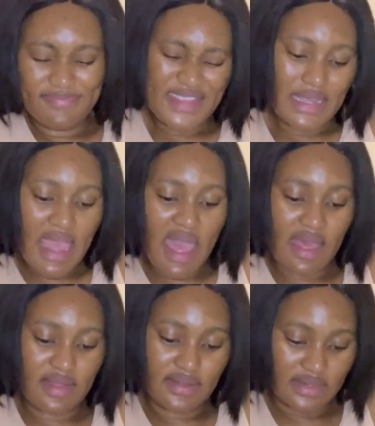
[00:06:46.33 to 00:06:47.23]
yeah,
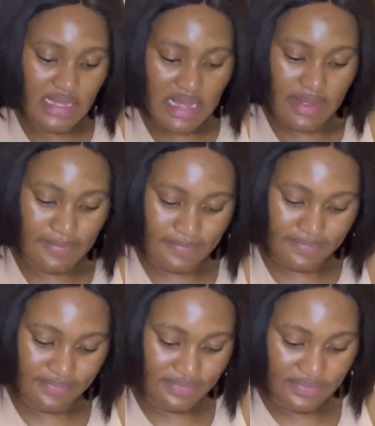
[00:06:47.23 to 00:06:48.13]

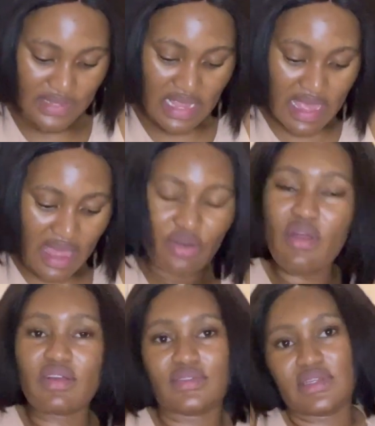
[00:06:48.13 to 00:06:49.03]
I don't know
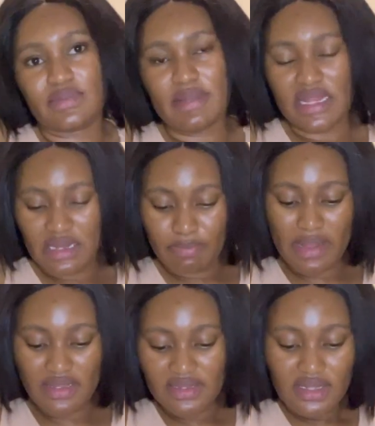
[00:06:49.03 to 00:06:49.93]
how to explain it, but